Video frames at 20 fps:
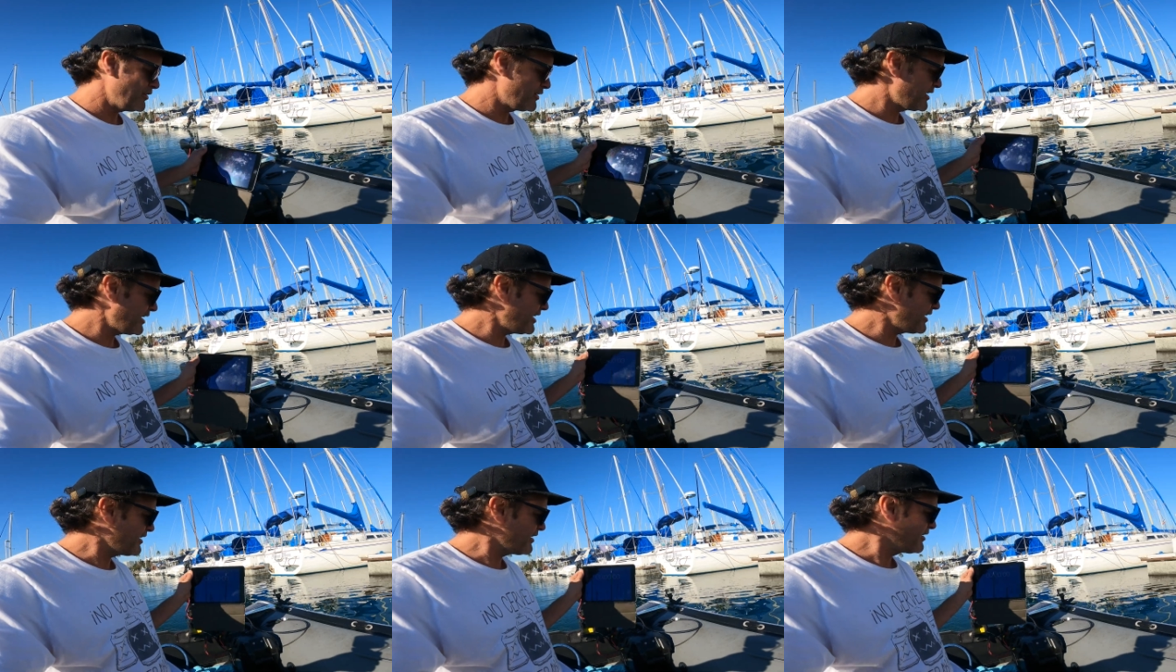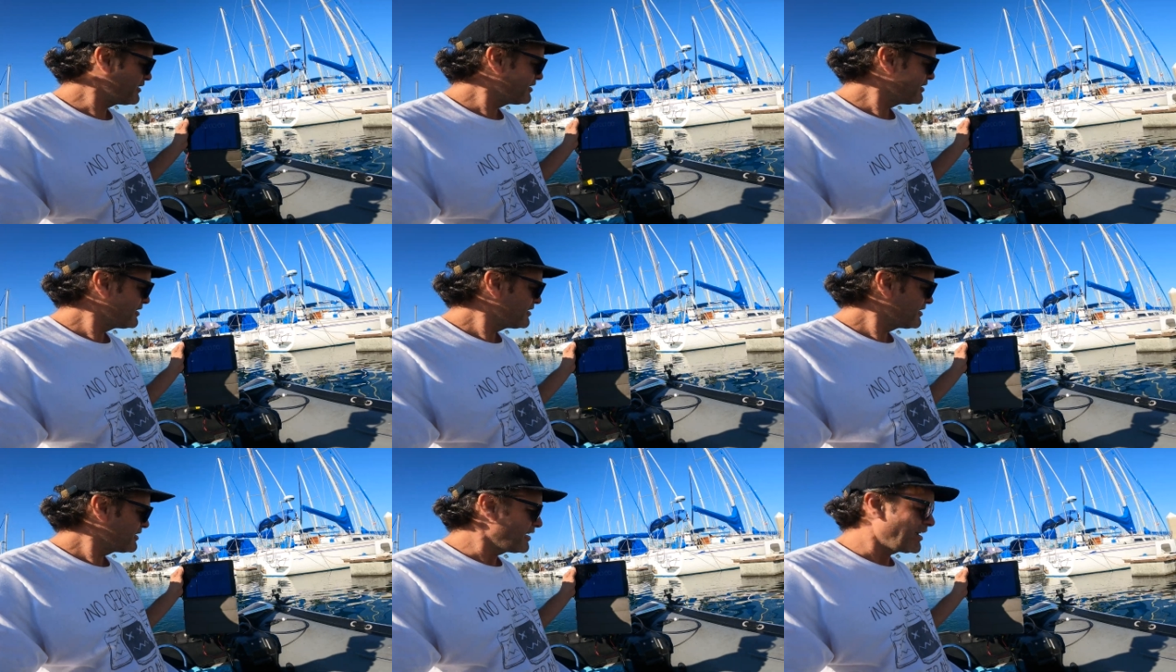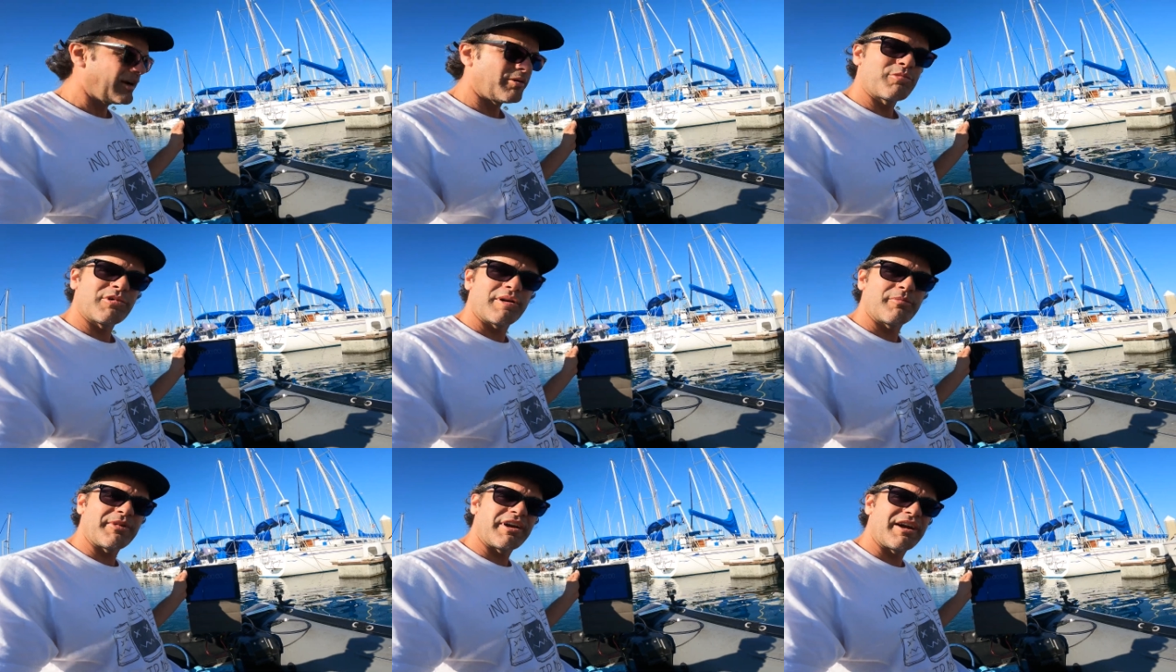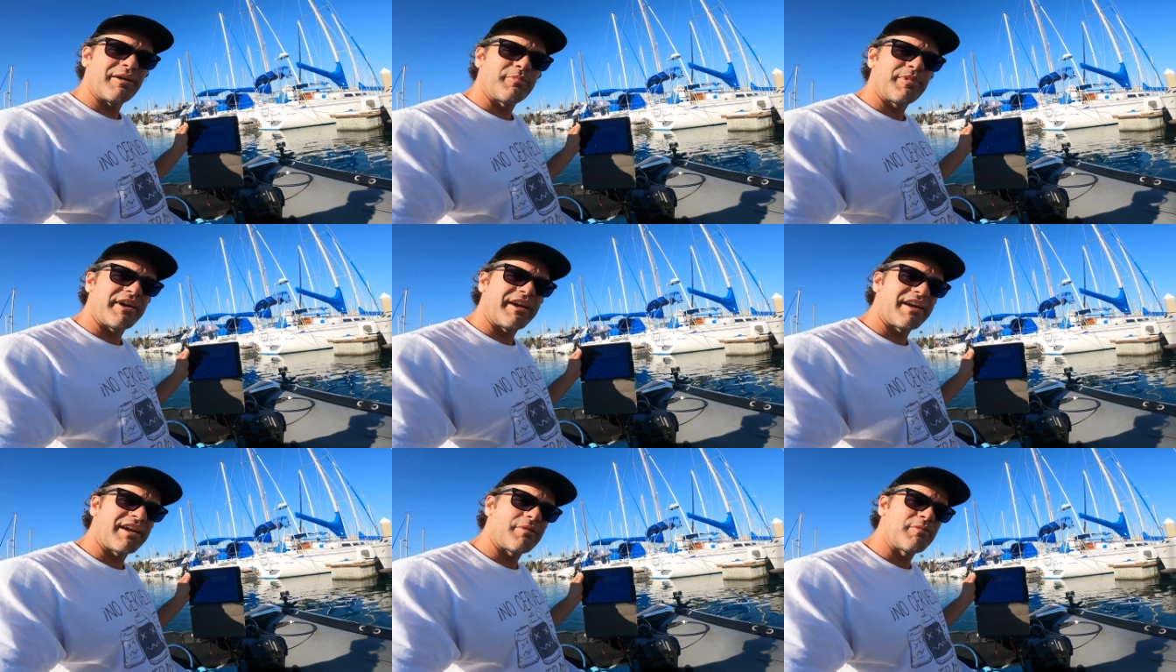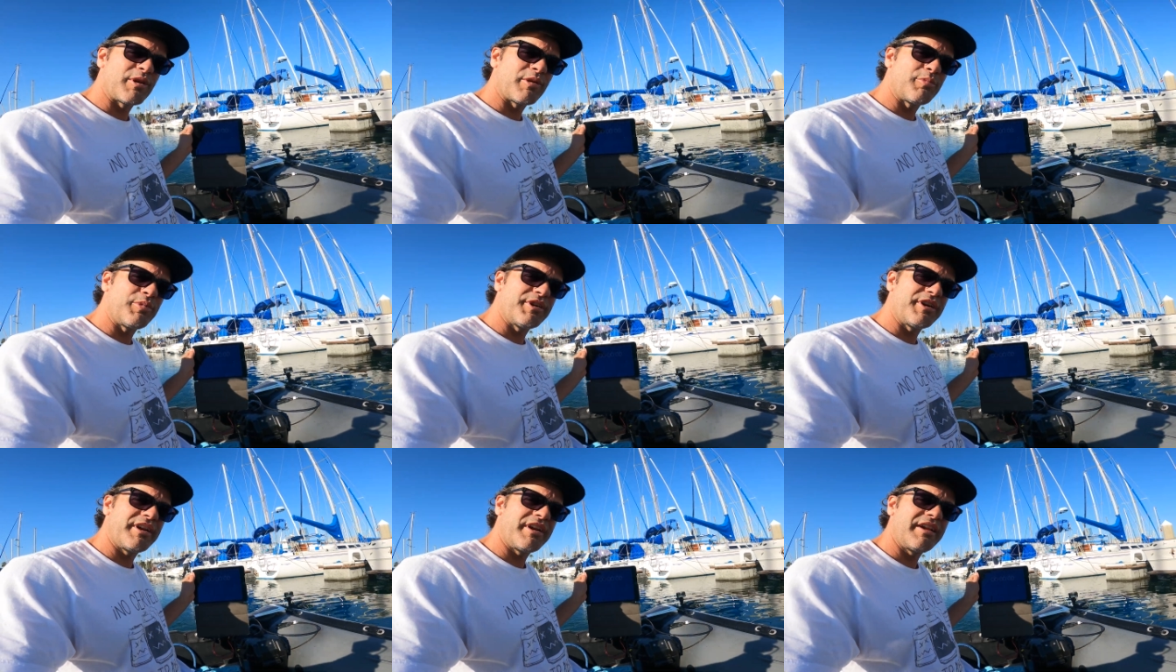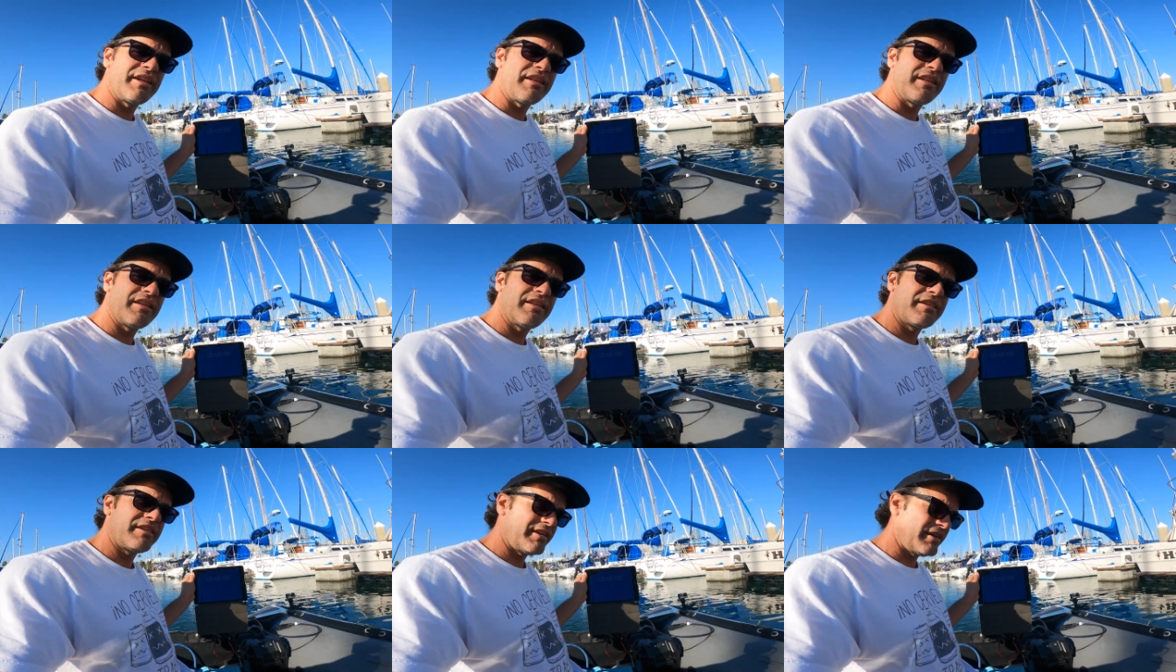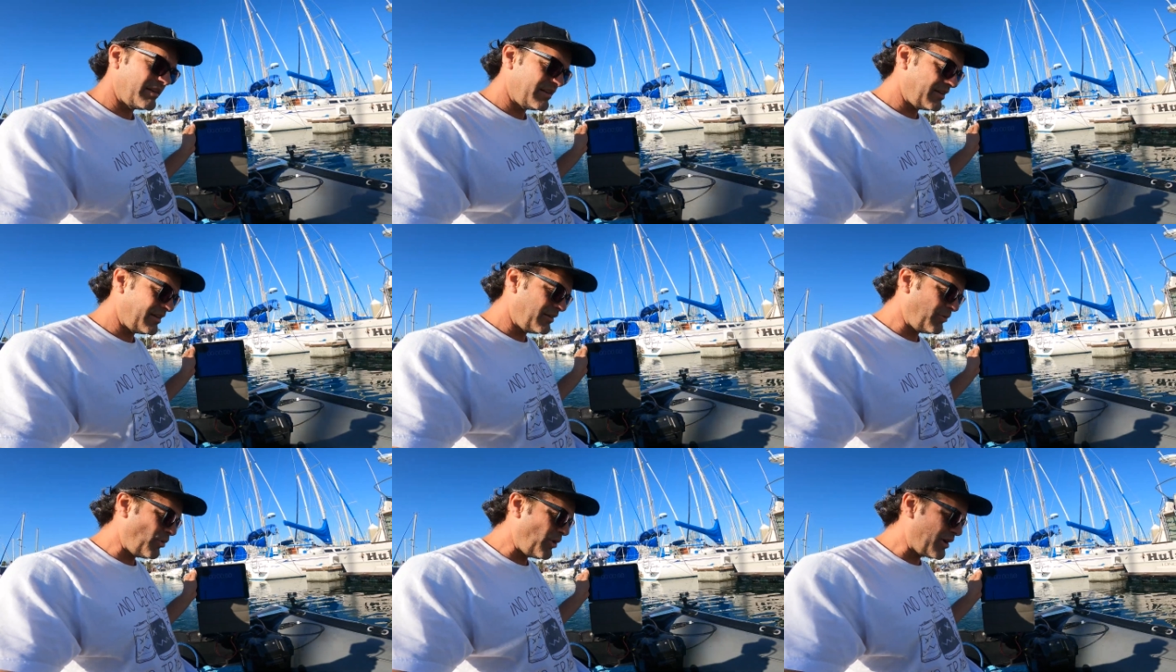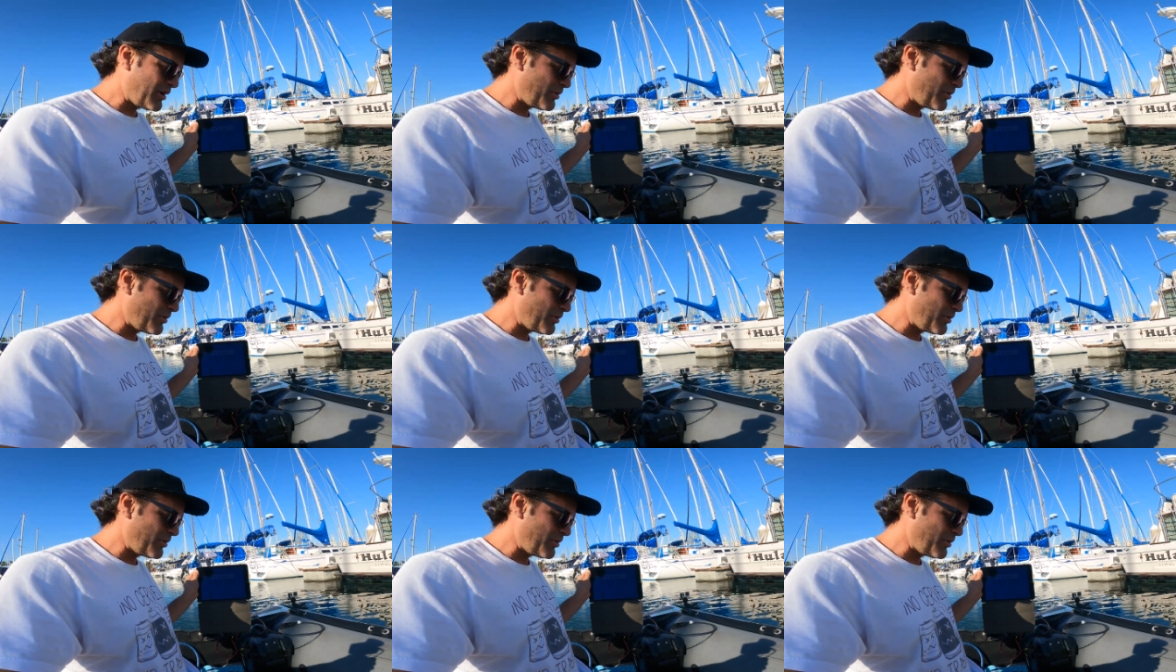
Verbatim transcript: Okay, I brought my iPad. I'm gonna put it in the uh,